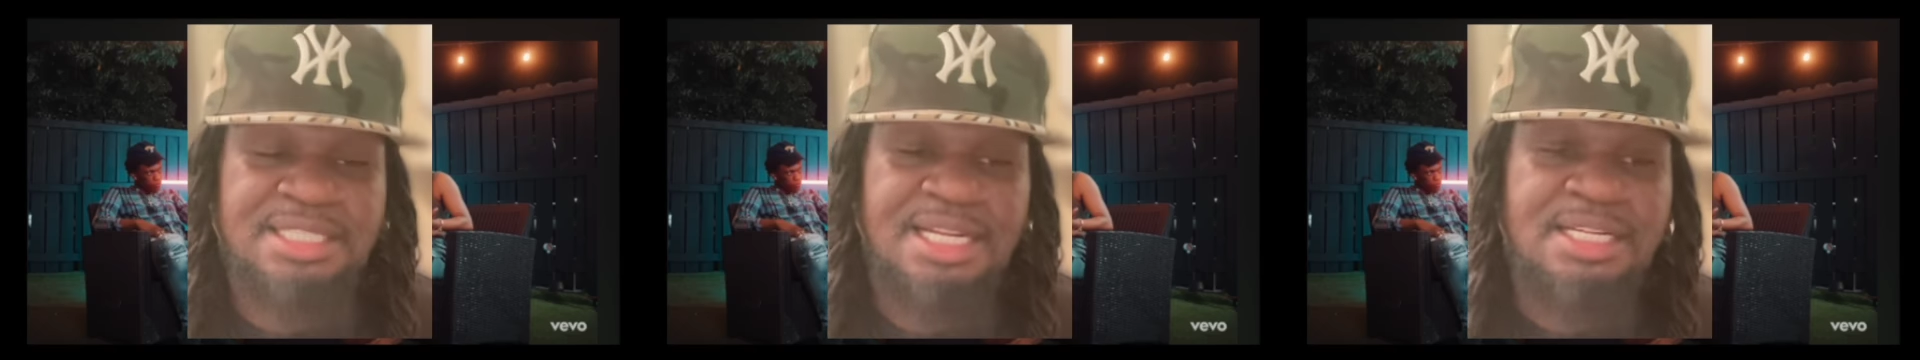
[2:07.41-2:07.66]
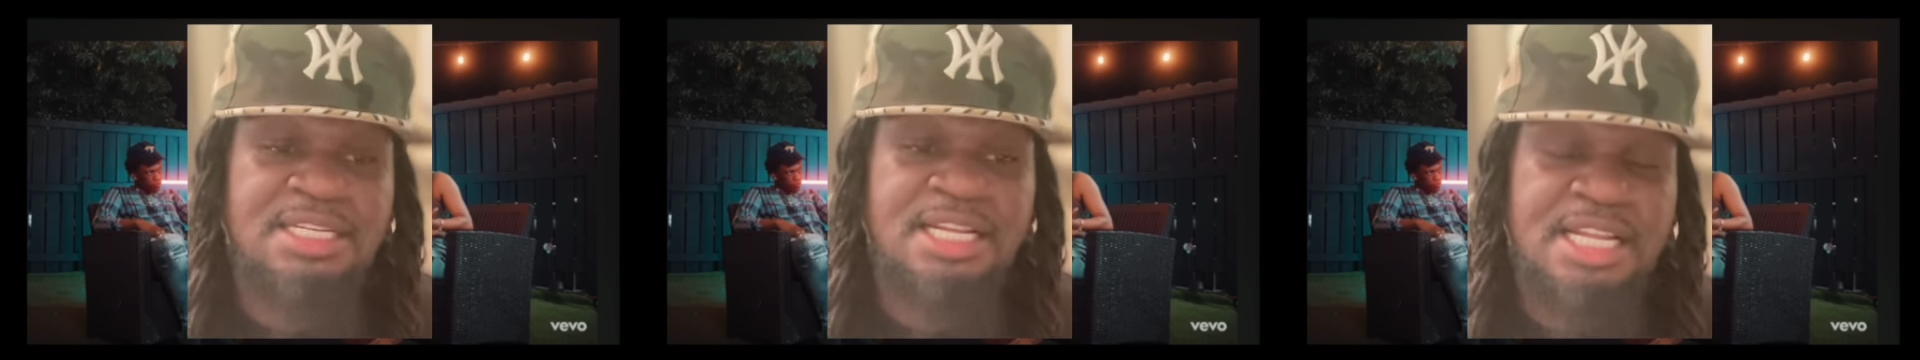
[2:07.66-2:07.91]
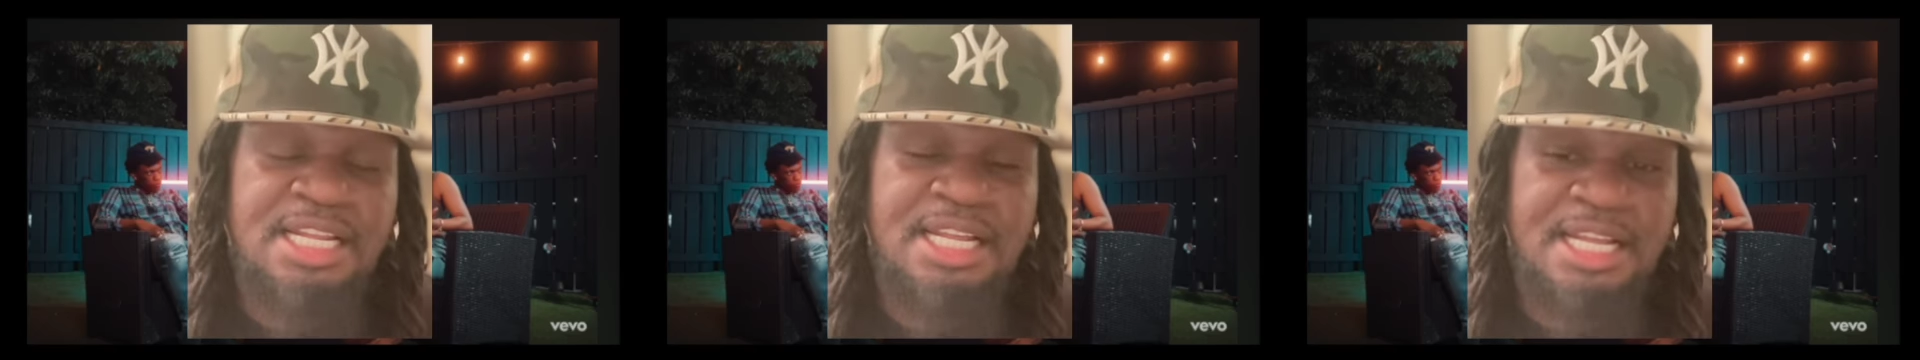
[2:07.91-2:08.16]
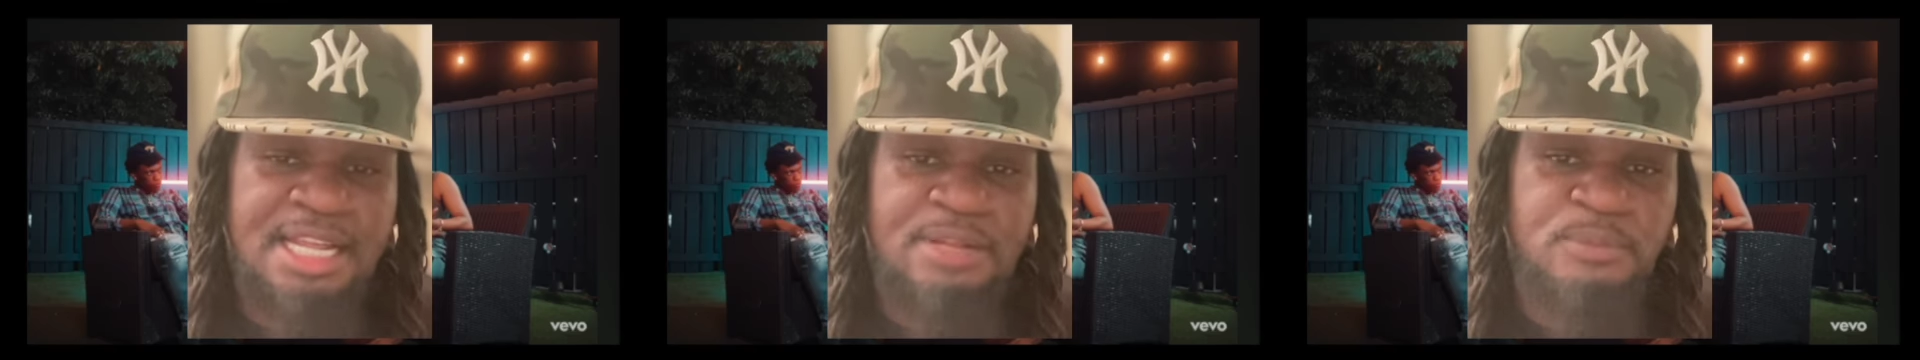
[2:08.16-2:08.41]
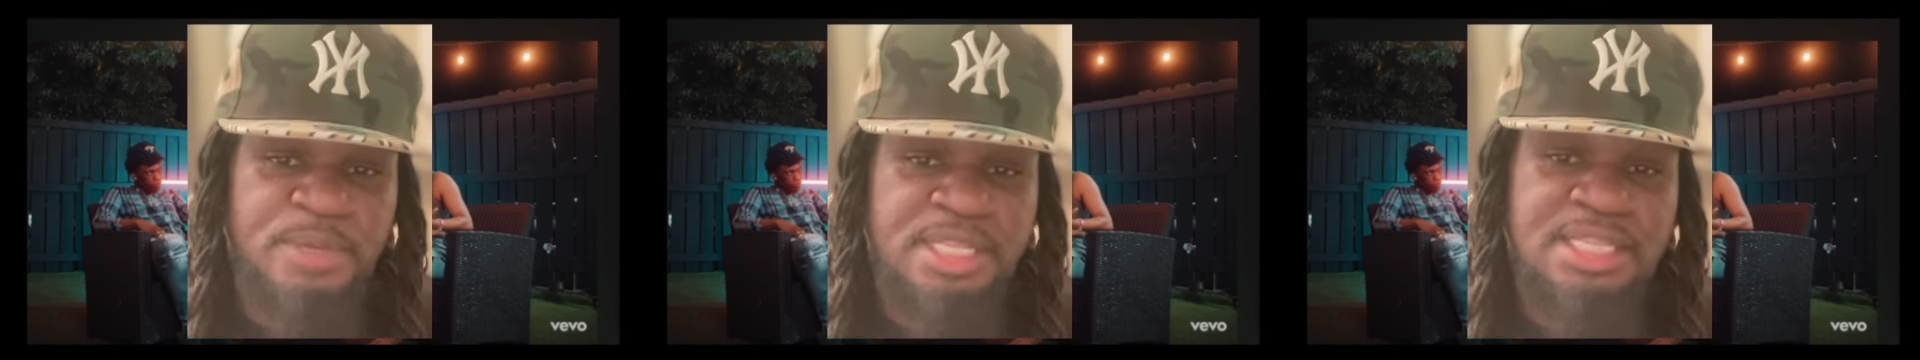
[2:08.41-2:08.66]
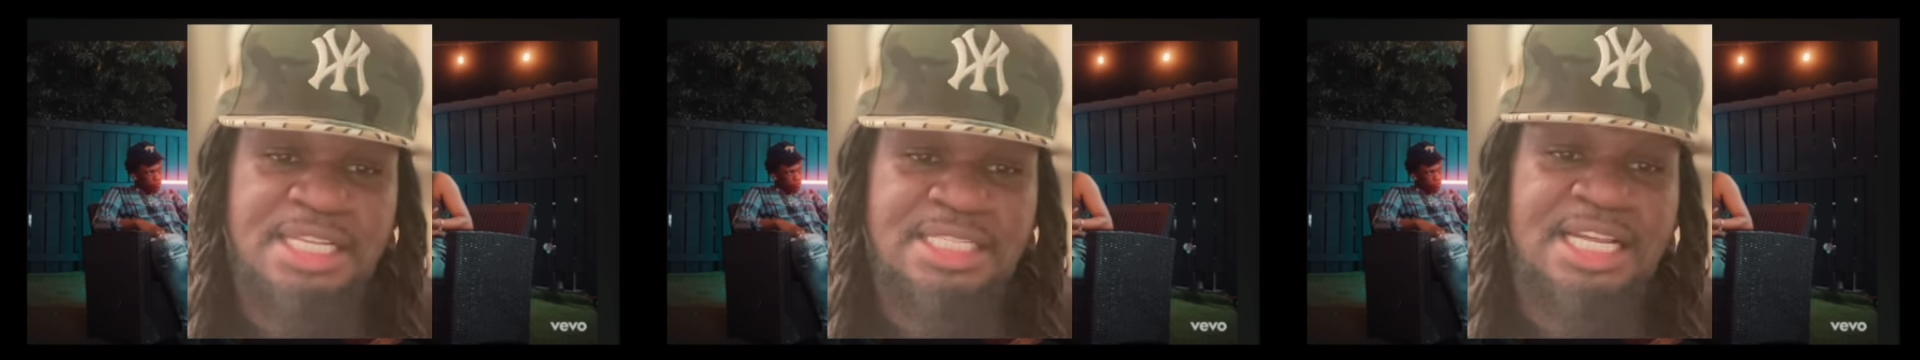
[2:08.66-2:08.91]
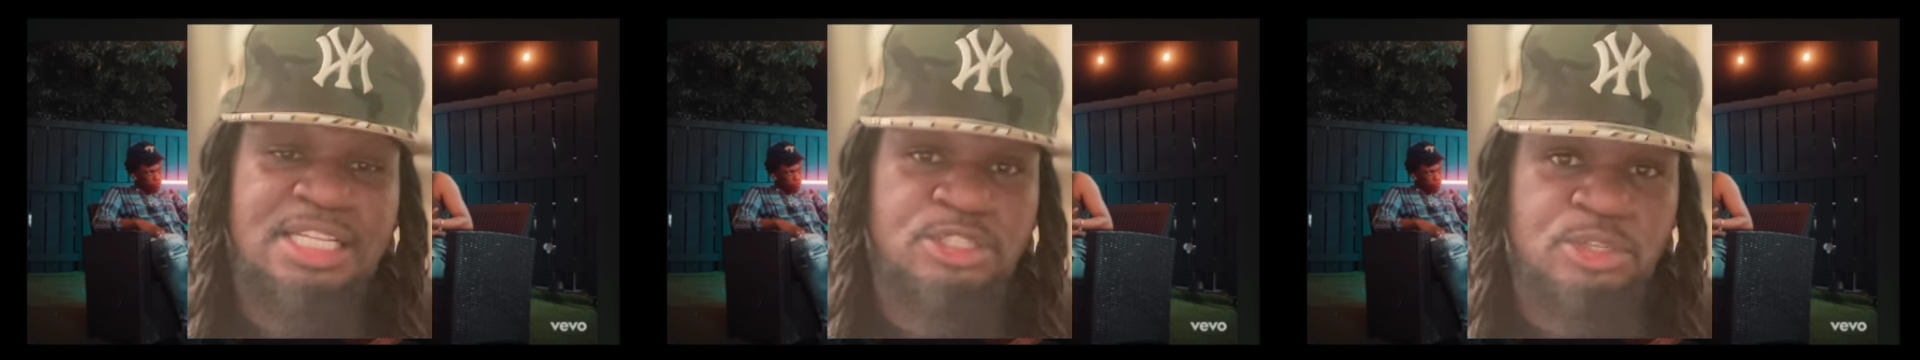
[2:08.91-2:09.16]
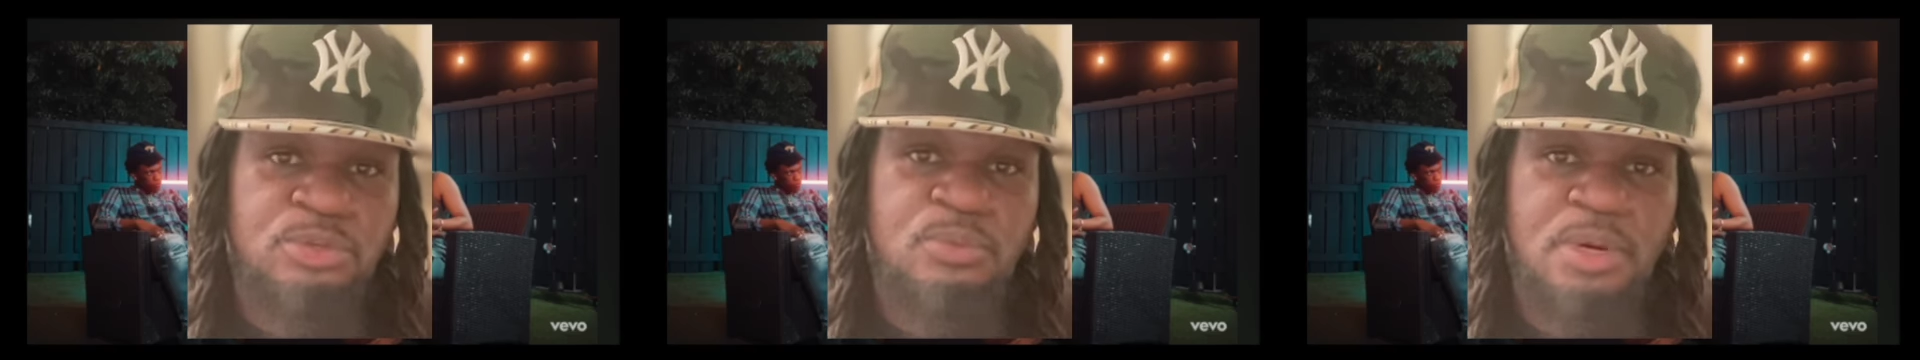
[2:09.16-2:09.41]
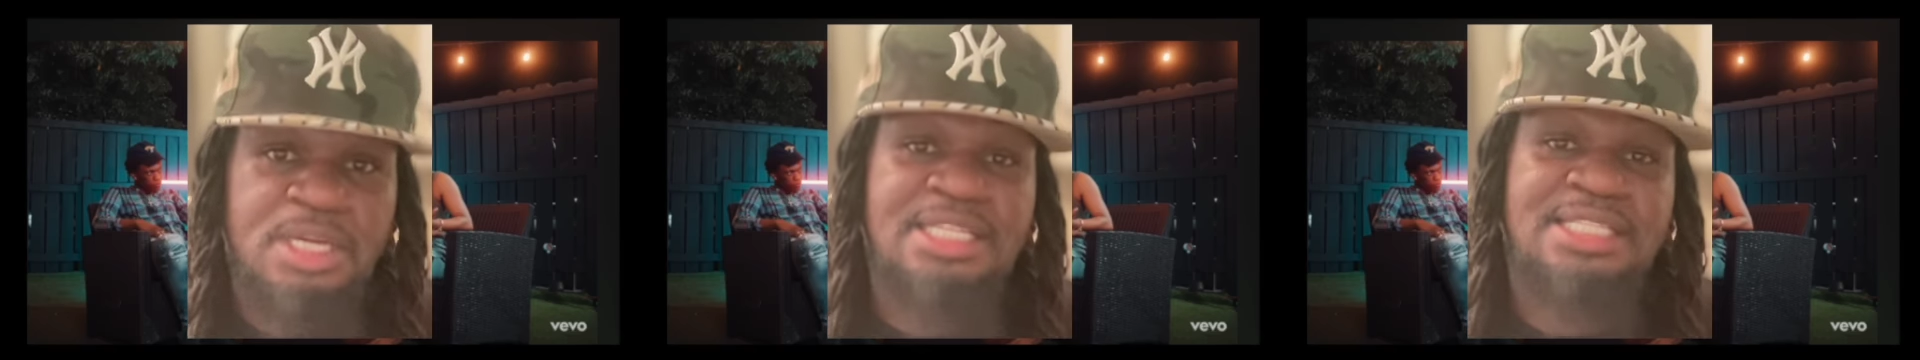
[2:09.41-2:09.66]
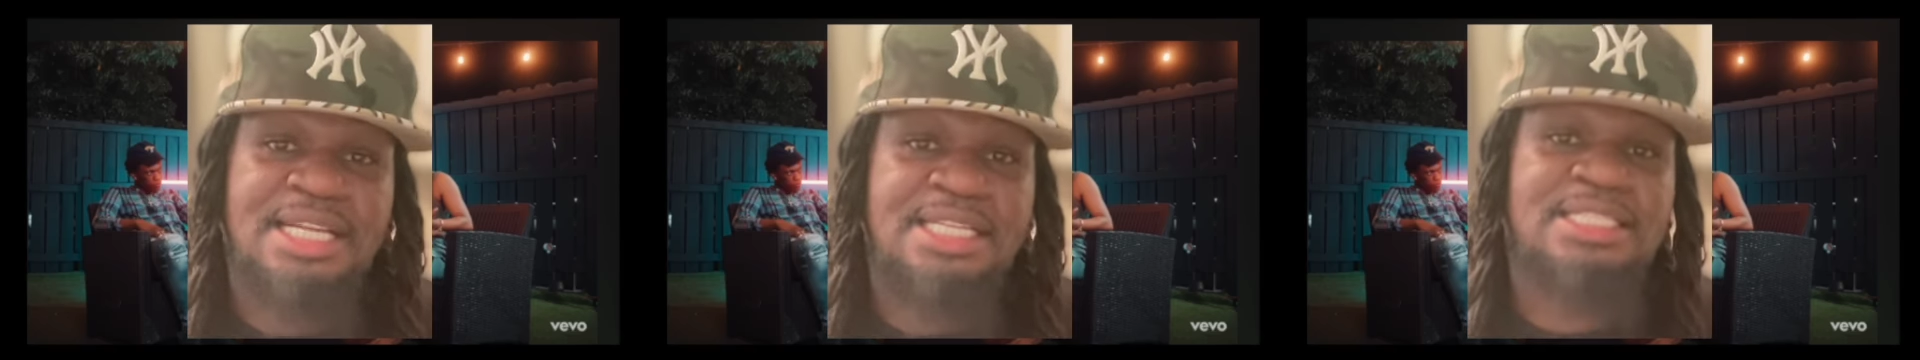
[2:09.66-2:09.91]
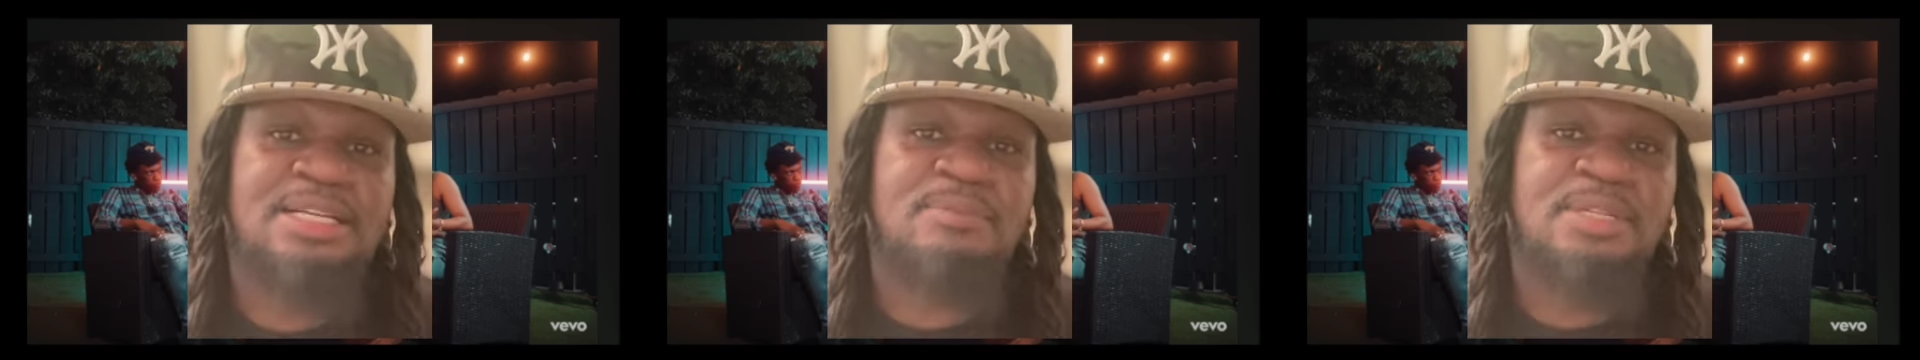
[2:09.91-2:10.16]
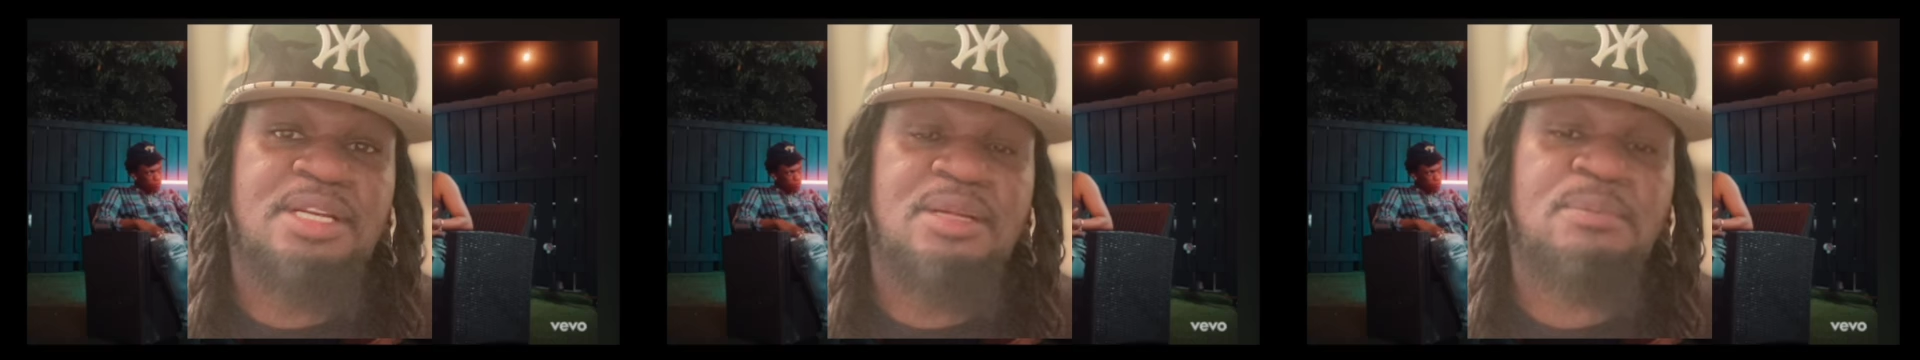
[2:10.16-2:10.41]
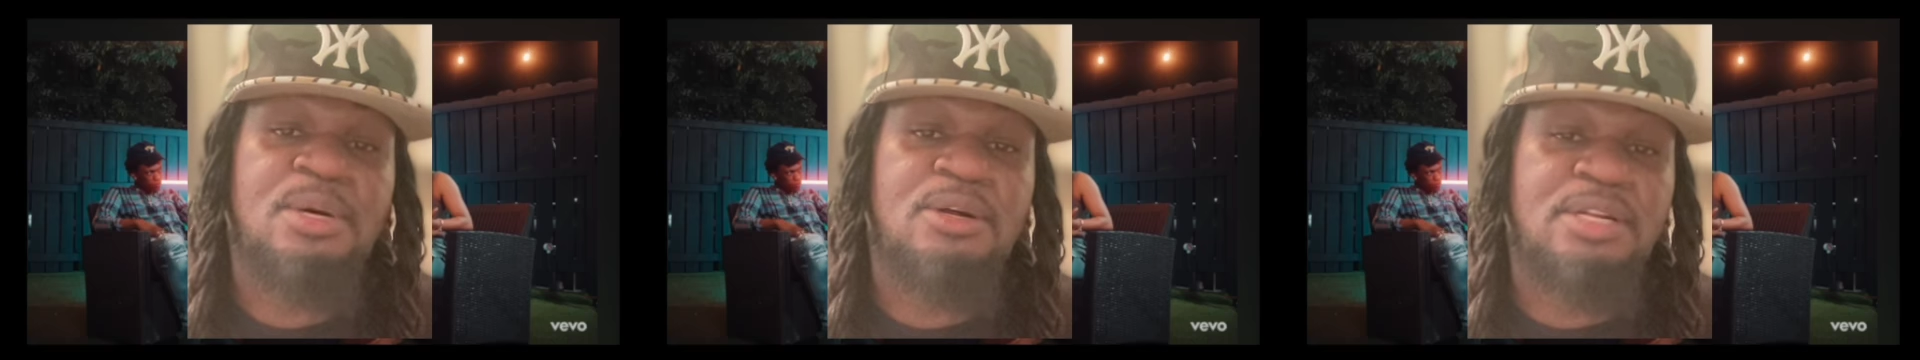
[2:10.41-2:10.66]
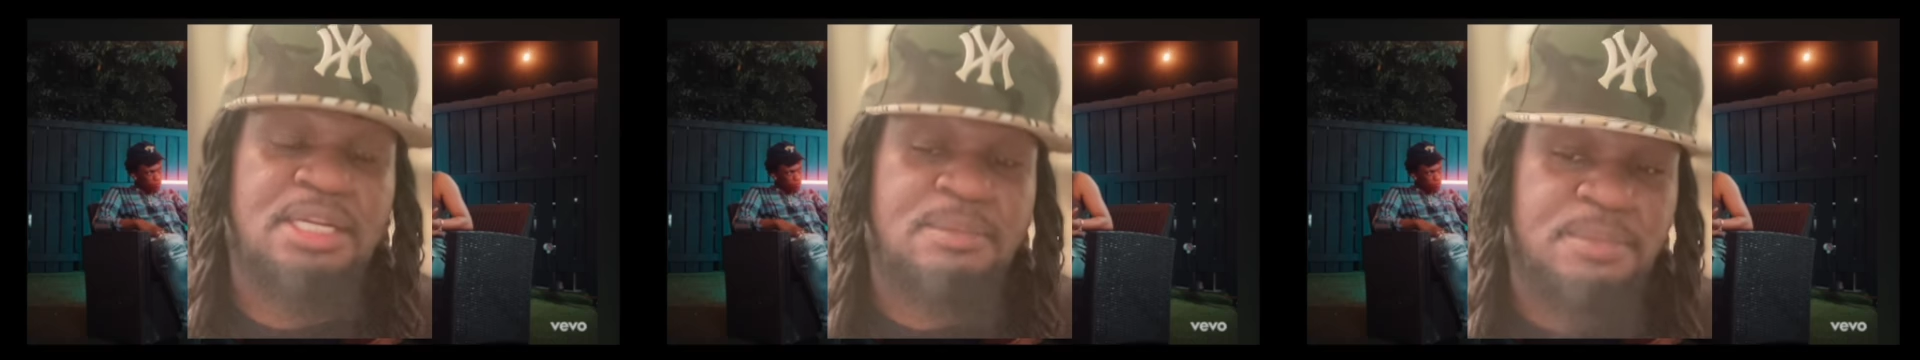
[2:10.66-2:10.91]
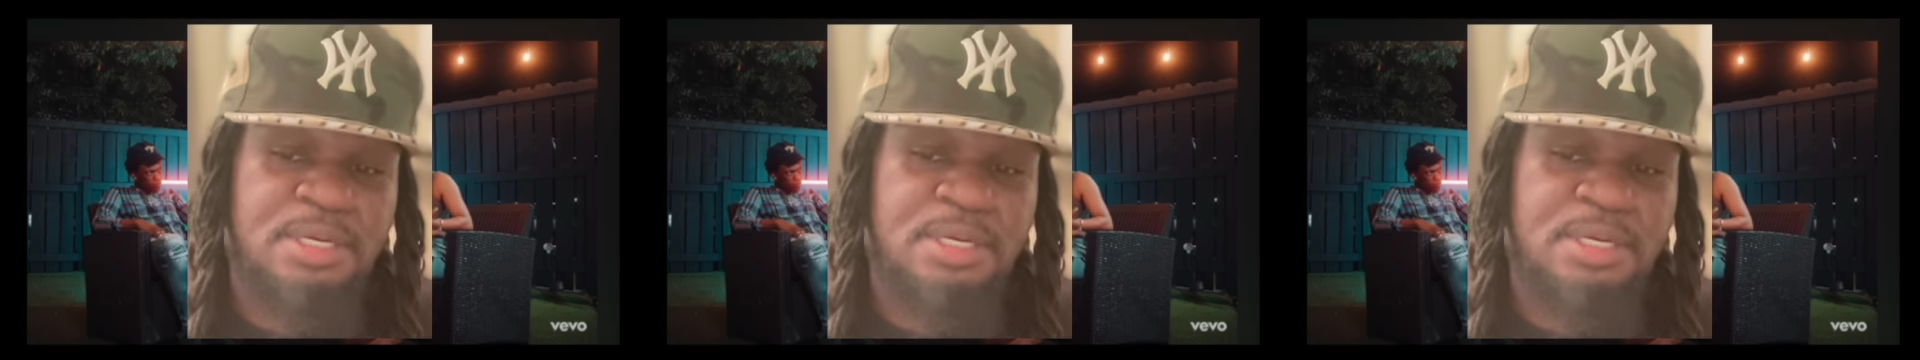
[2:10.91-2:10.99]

Now, and with this, I do want to say something about it,